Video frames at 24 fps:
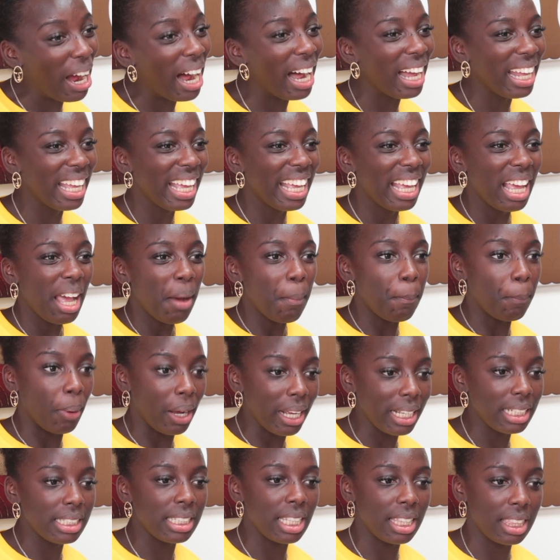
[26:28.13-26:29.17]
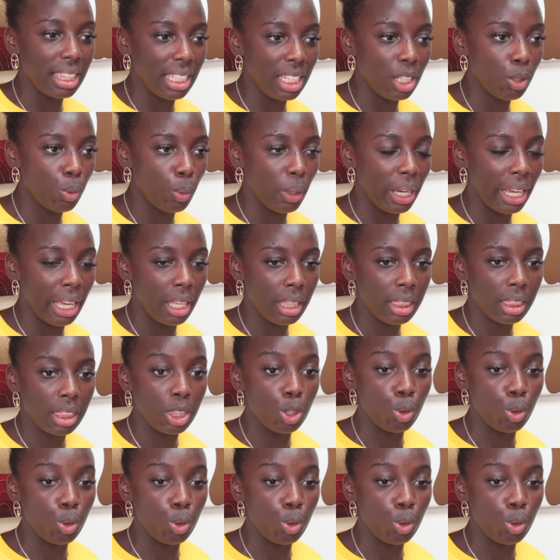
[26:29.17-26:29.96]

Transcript: but but it's a thing where